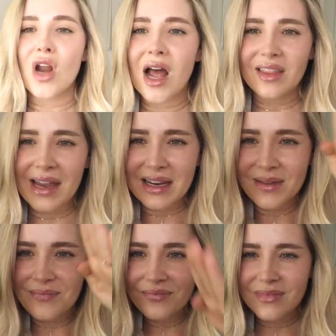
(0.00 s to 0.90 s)
not like
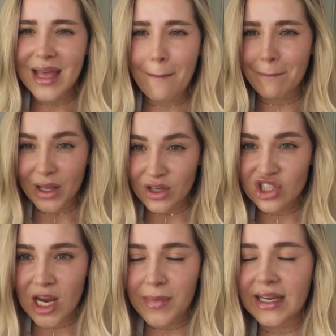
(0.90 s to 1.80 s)
that bell
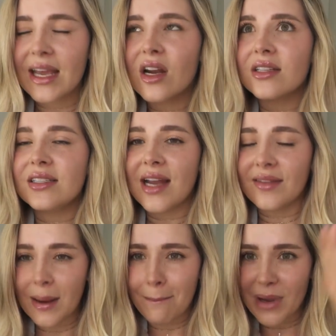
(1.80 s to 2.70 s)
shape. I cannot
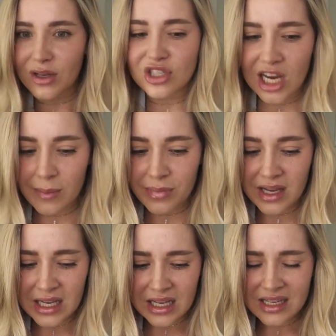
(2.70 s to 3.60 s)
stand that bell shape
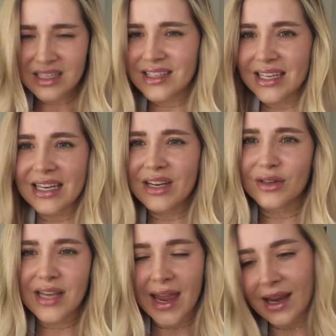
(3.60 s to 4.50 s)
T or
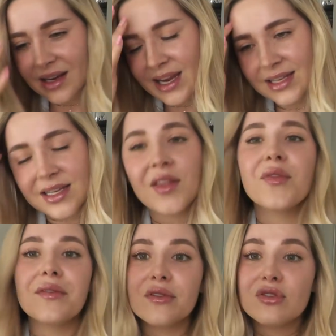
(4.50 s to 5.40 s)
tank. I can't stand that. They're, they're